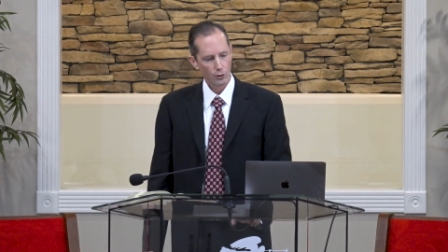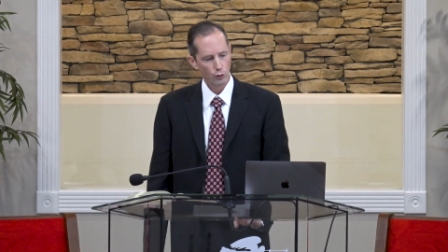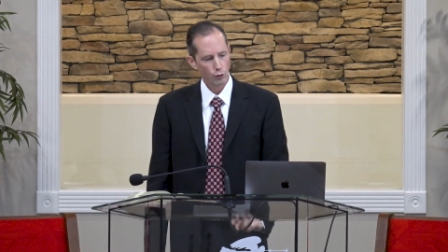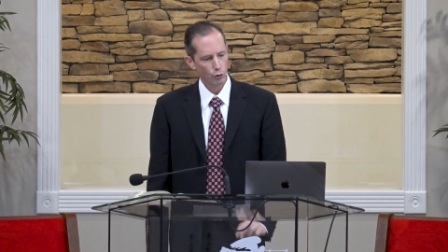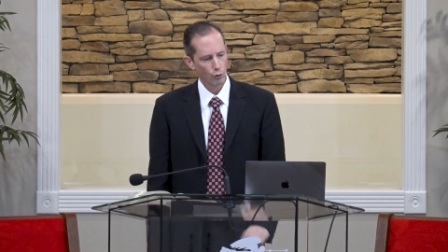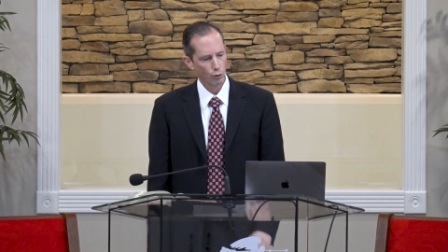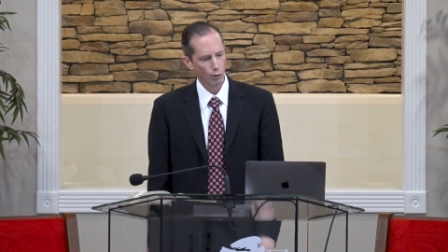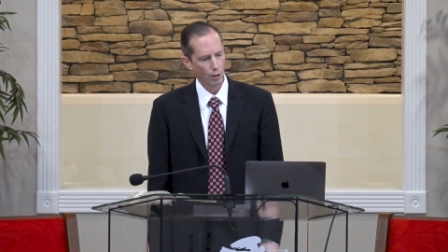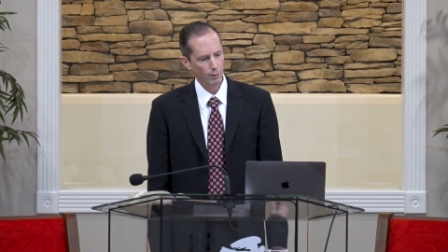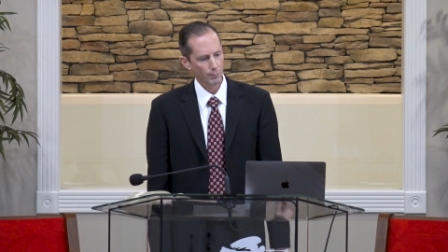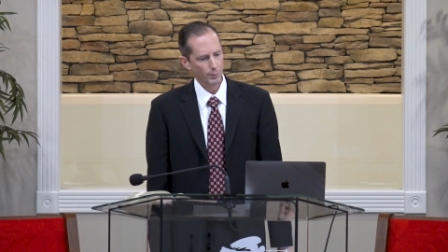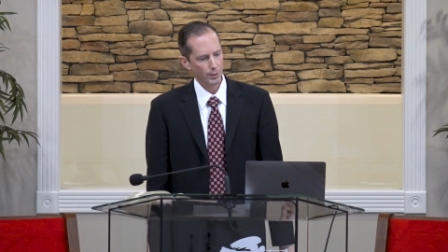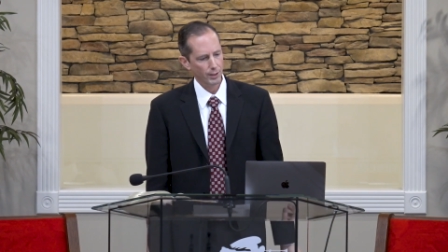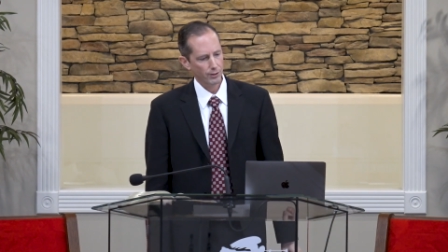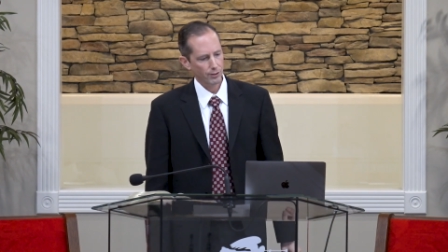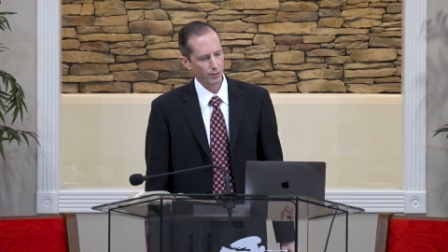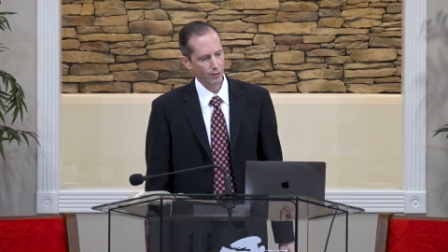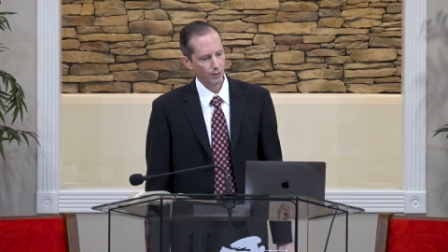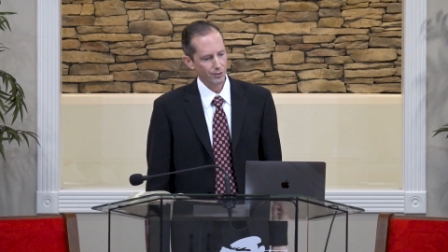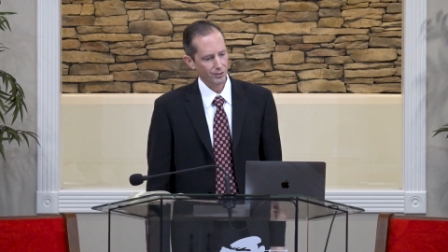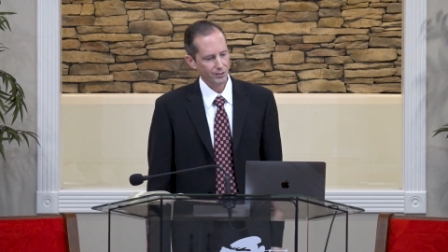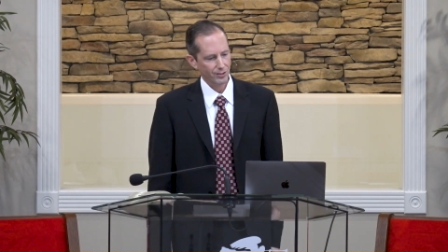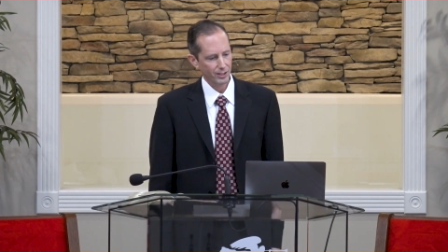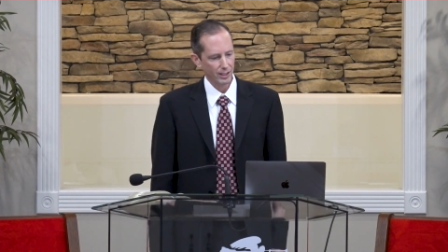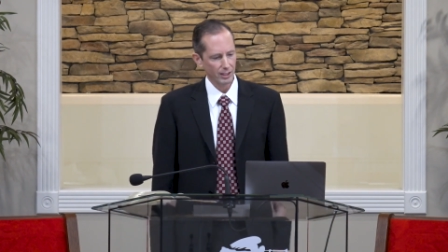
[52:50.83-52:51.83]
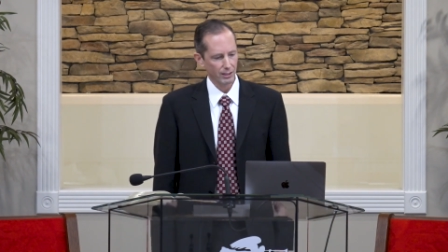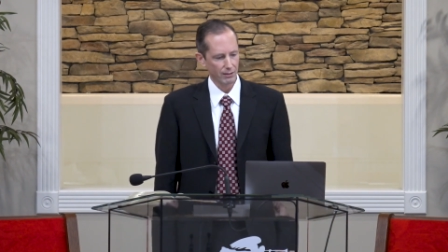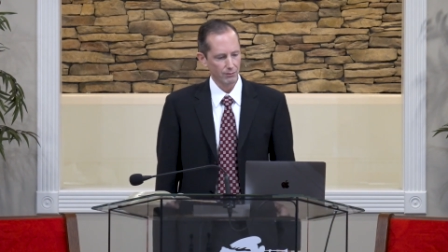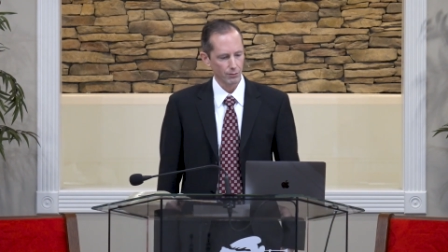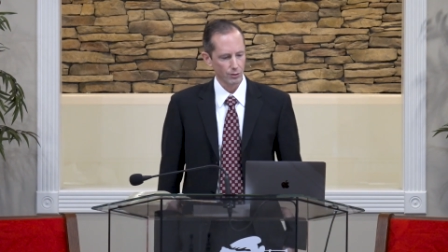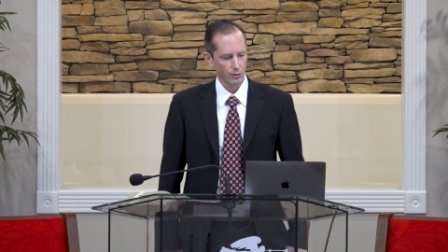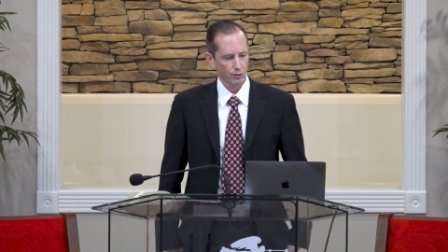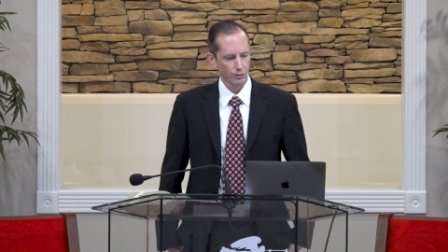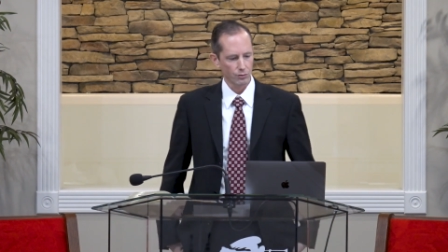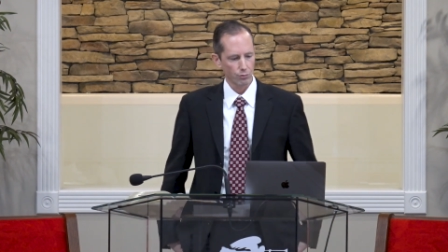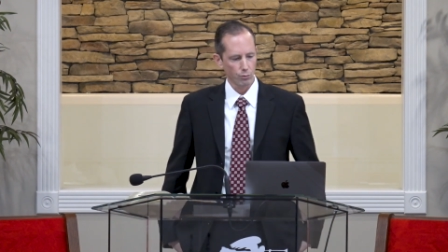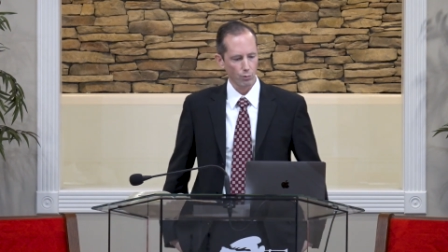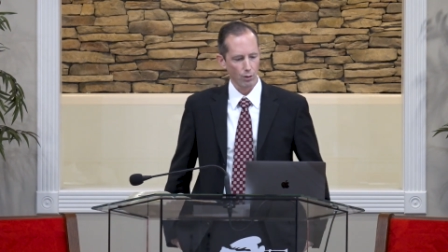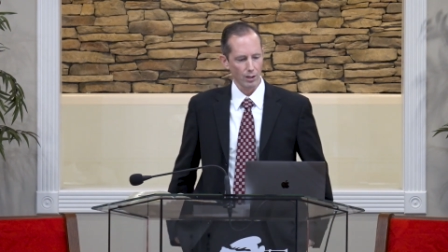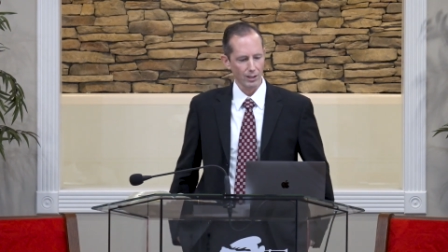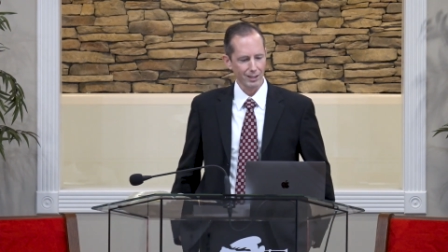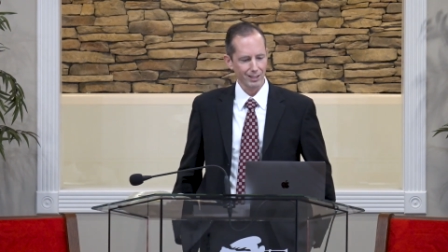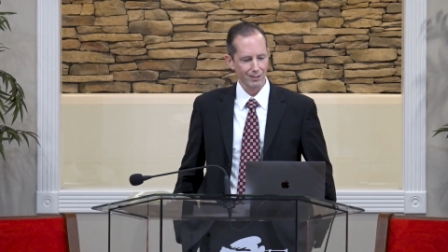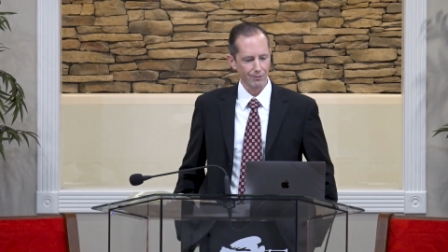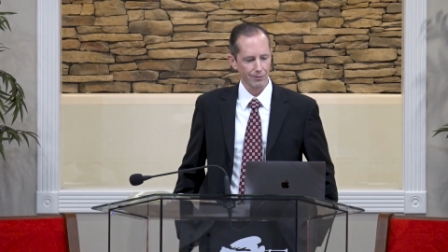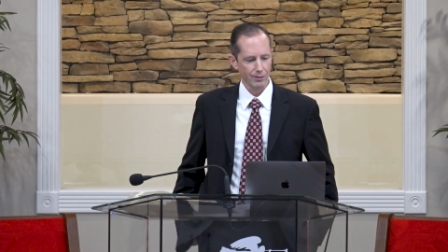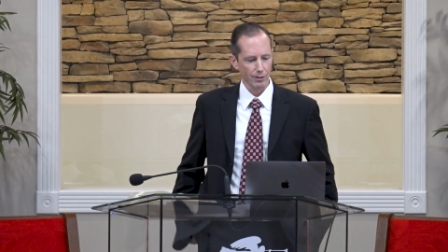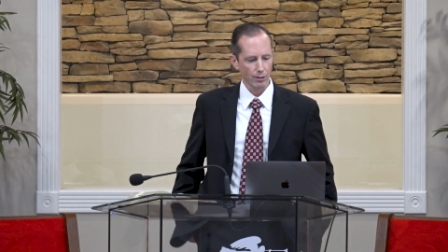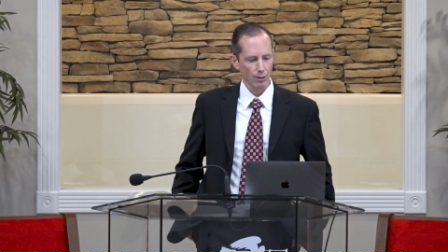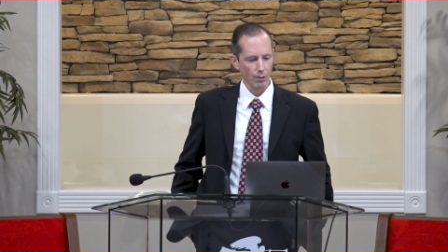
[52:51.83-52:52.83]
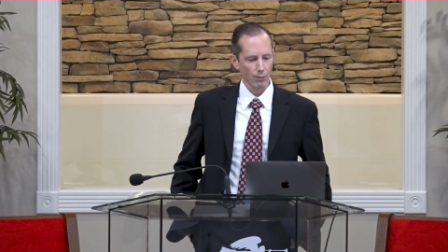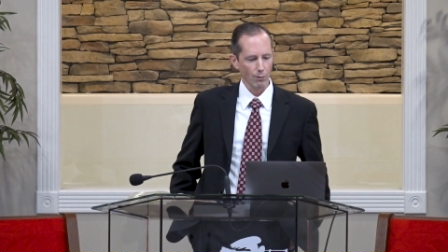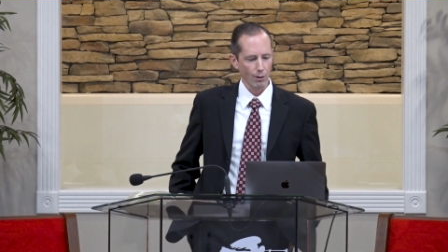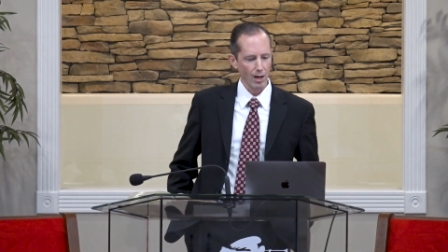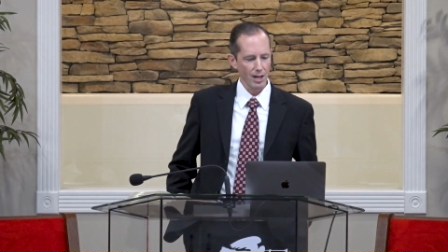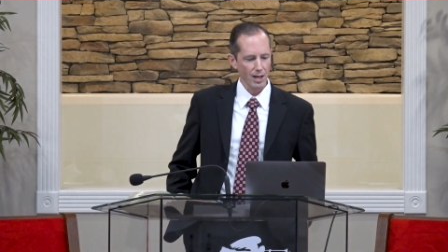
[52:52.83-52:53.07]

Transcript: Deuteronomy 13, verse 1, if there